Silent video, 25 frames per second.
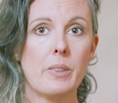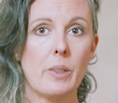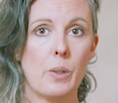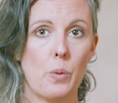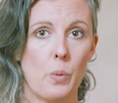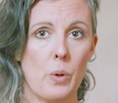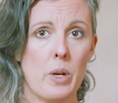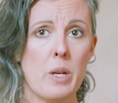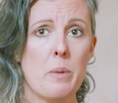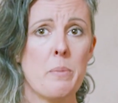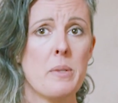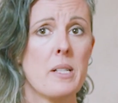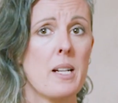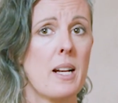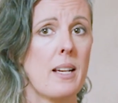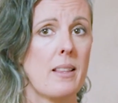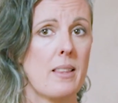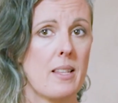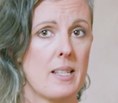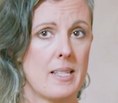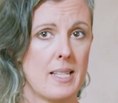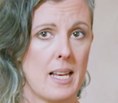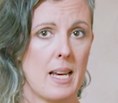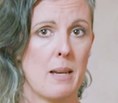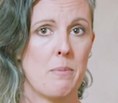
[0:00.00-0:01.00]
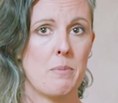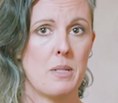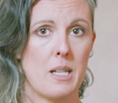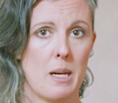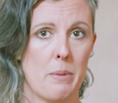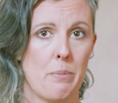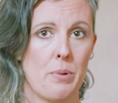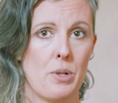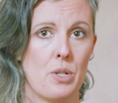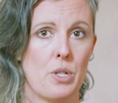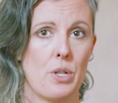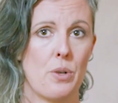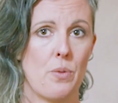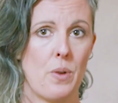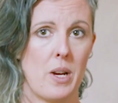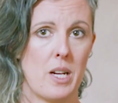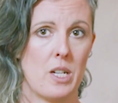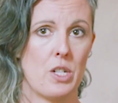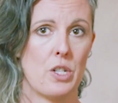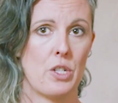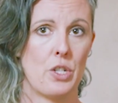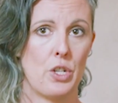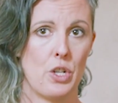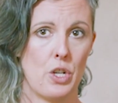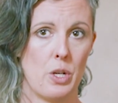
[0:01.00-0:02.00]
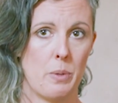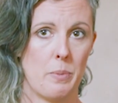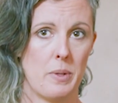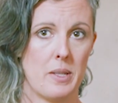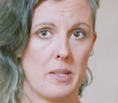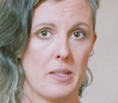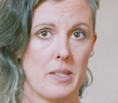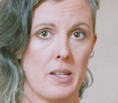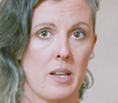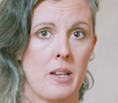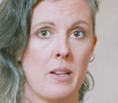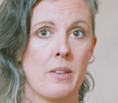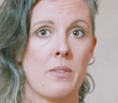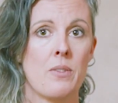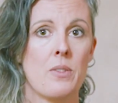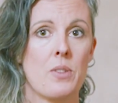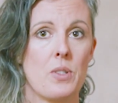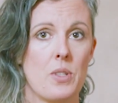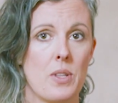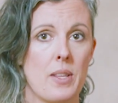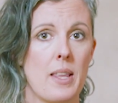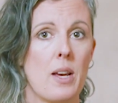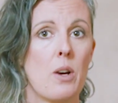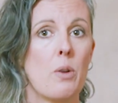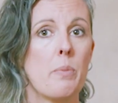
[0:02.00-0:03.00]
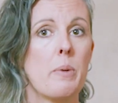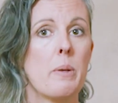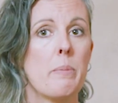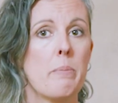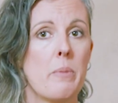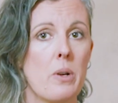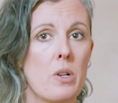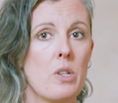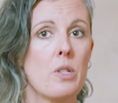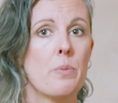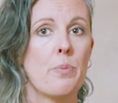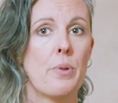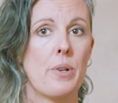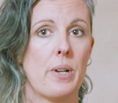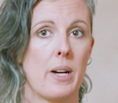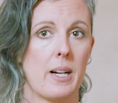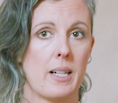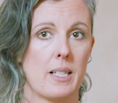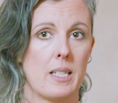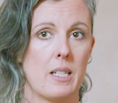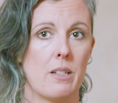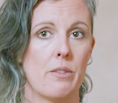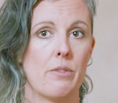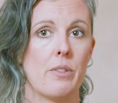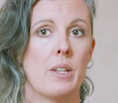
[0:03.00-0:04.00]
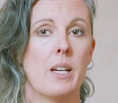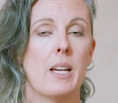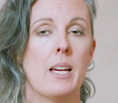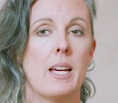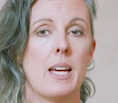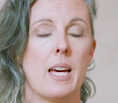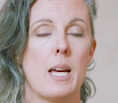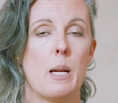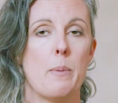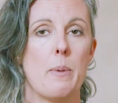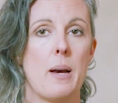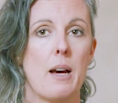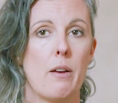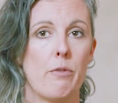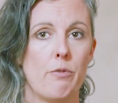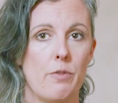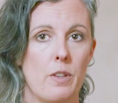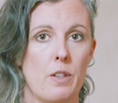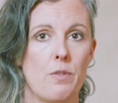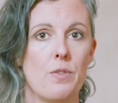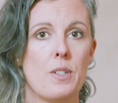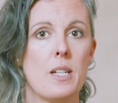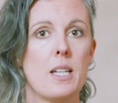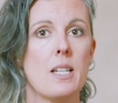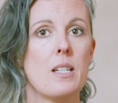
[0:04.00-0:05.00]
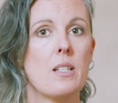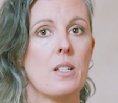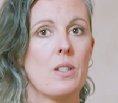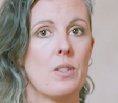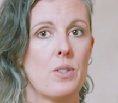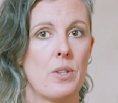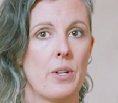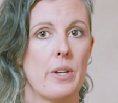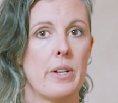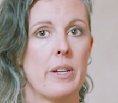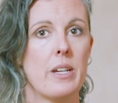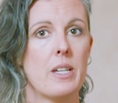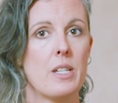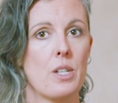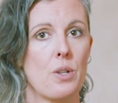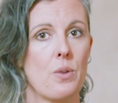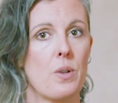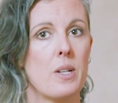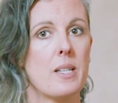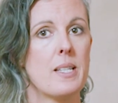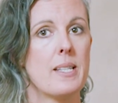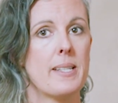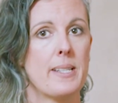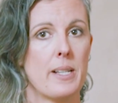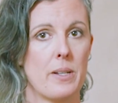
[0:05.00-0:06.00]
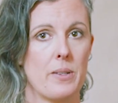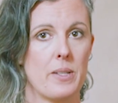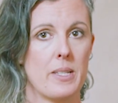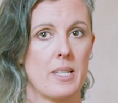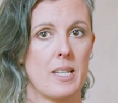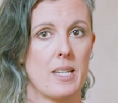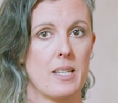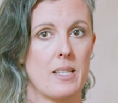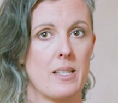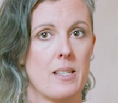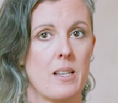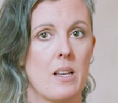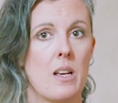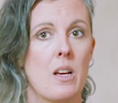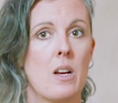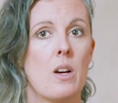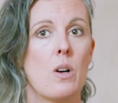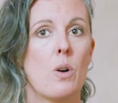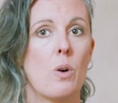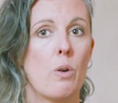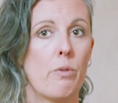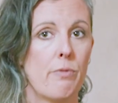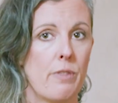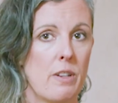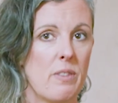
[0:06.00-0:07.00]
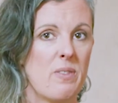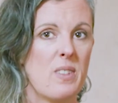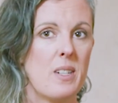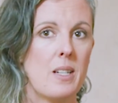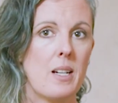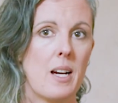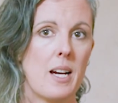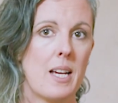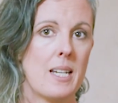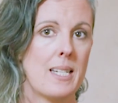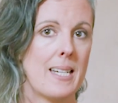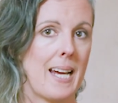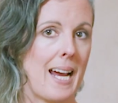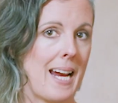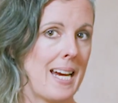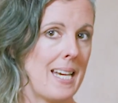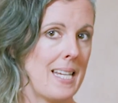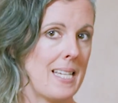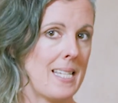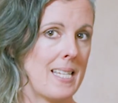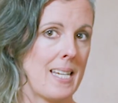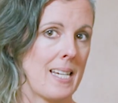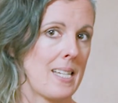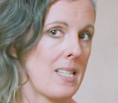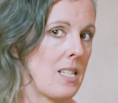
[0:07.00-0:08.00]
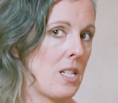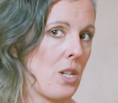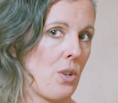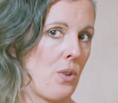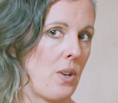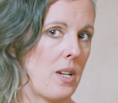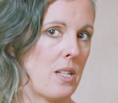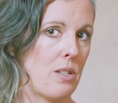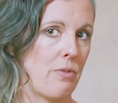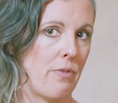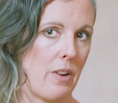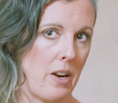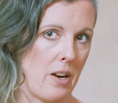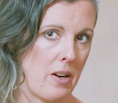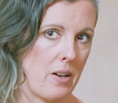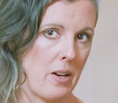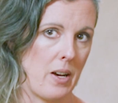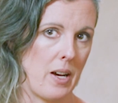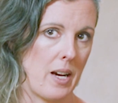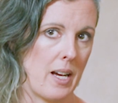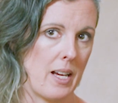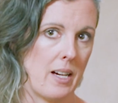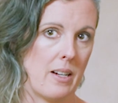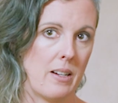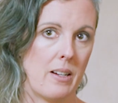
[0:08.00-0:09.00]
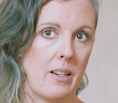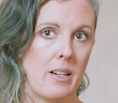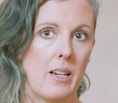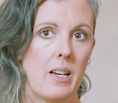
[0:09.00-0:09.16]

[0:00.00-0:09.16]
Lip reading: Worms like the same temperature range as humans, so they'll be most productive at about 15 to 30 degrees Celsius or 59 to 86 degrees Fahrenheit.